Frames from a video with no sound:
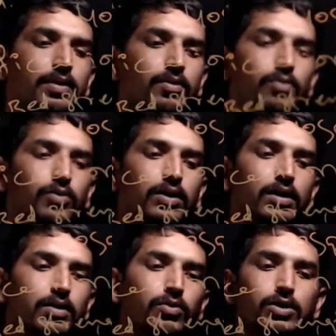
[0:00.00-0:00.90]

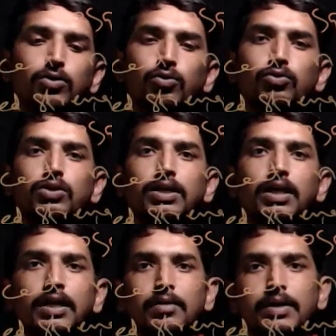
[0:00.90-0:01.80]
101 to
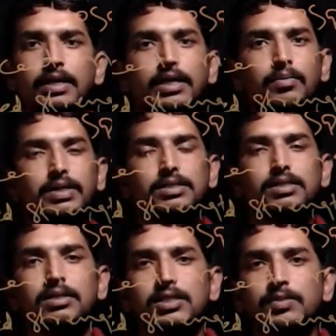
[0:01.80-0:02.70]
300 bedded capacity
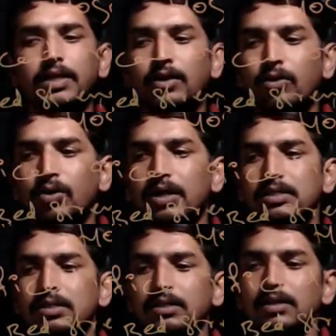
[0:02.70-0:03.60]
hospital called
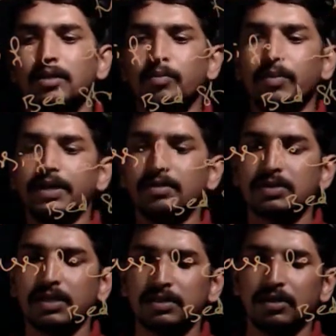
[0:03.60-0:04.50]
as medium
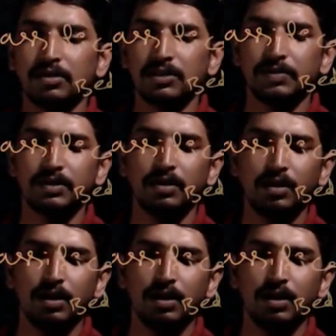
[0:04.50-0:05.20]
sized hospital,